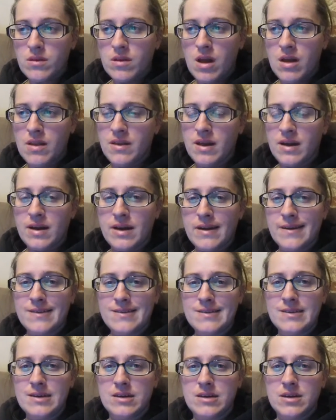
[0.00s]
And that kind of
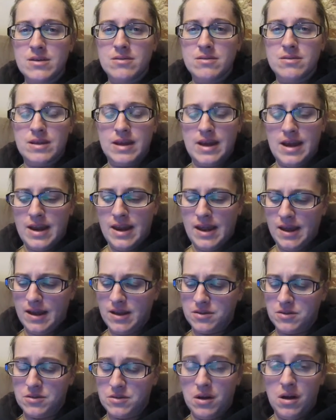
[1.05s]
continued. The headache
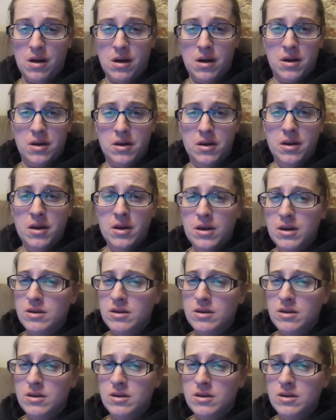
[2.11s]
is gone.